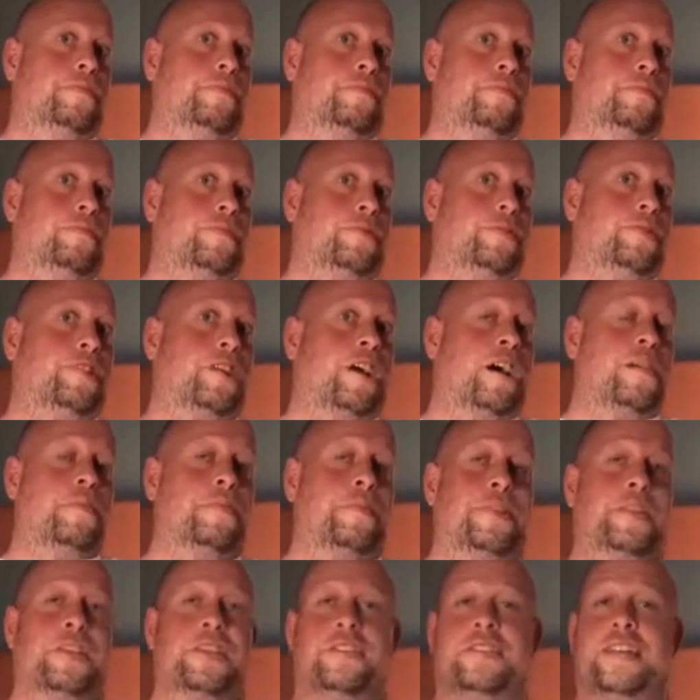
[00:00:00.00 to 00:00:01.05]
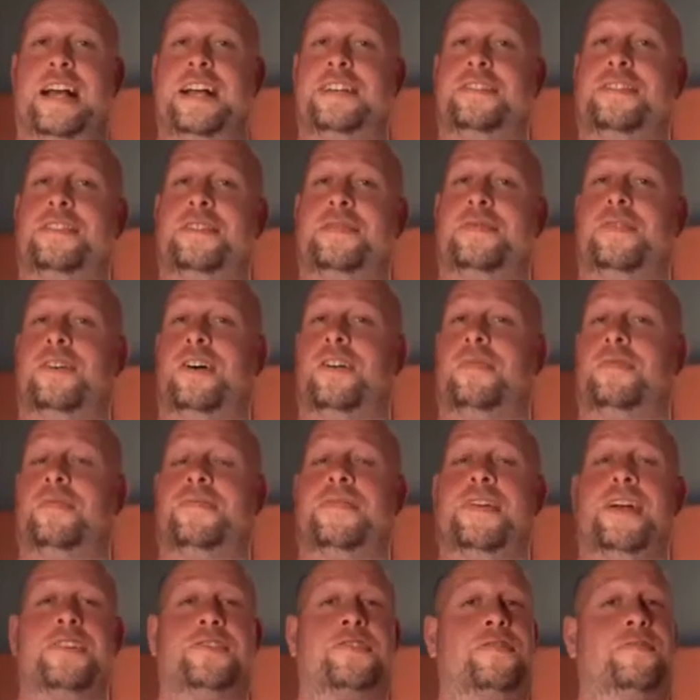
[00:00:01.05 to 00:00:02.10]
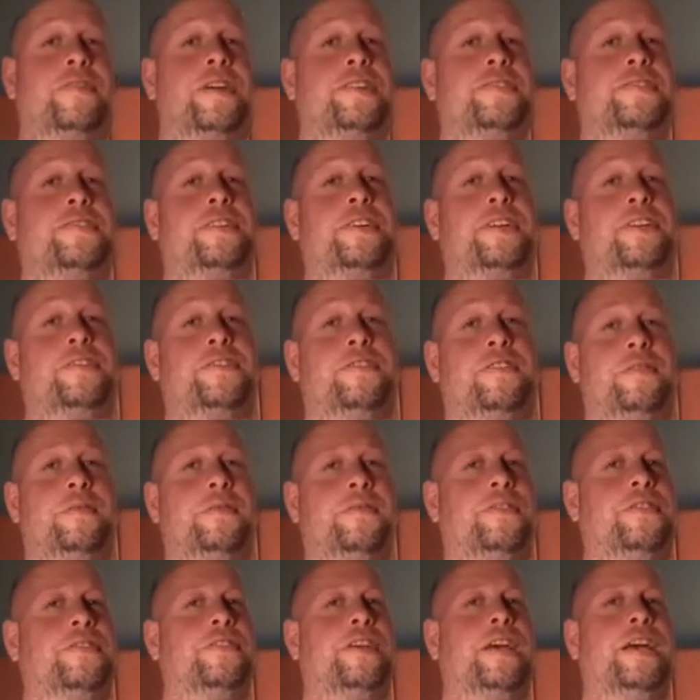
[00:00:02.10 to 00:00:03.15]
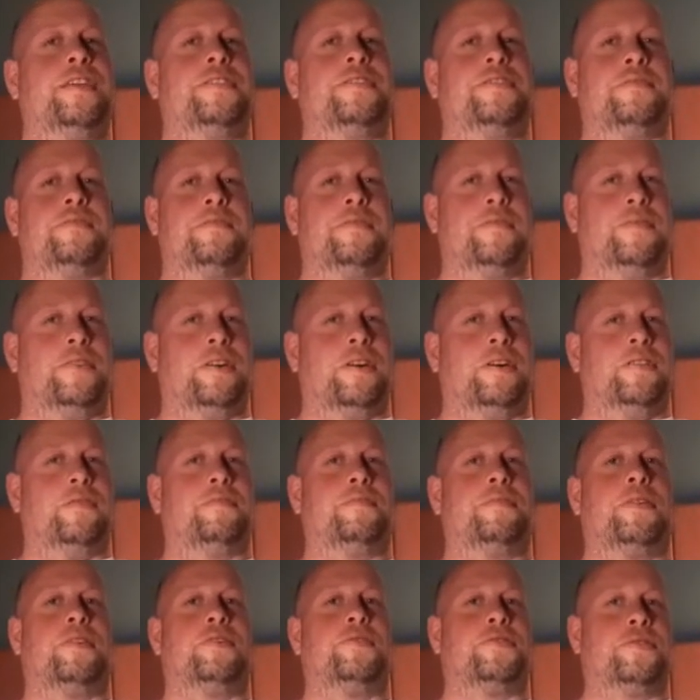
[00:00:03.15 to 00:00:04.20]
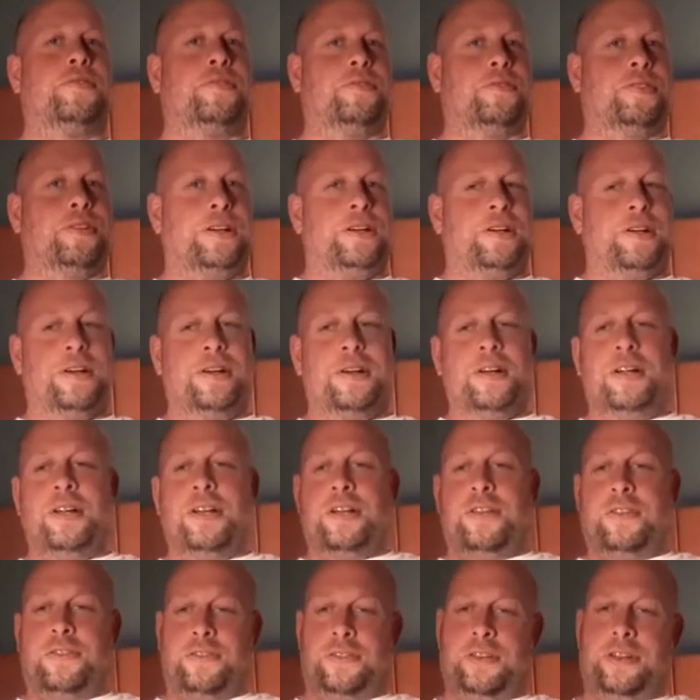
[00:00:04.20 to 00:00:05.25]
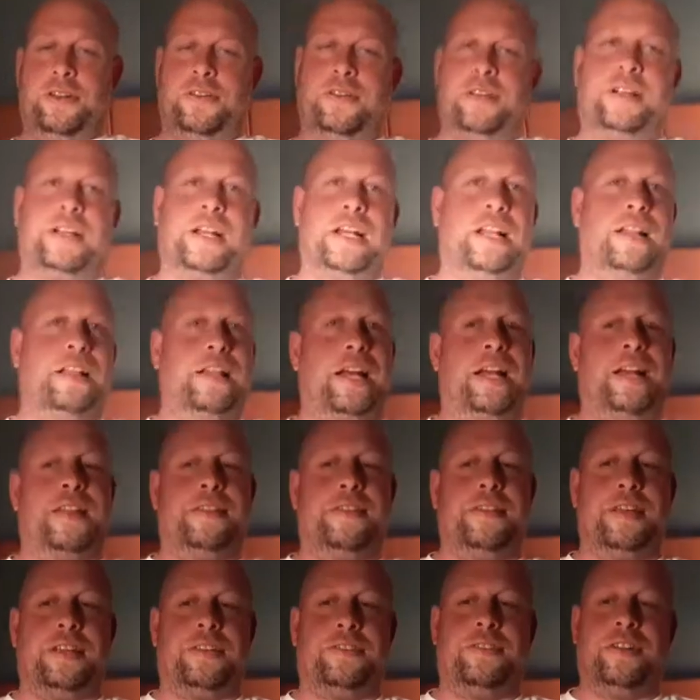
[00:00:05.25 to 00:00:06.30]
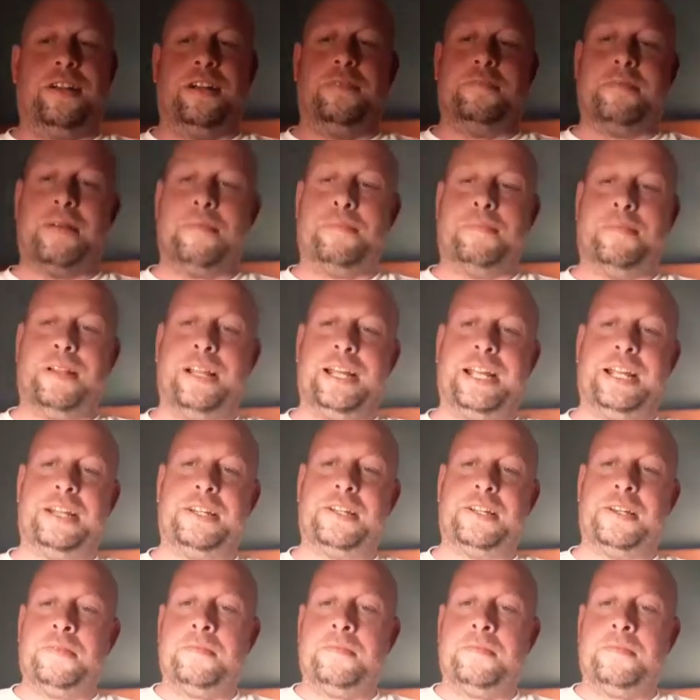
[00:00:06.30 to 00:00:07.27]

of this has to involve professional wrestling, and some of this has to involve personal here. So I got a lot of things here on my plate.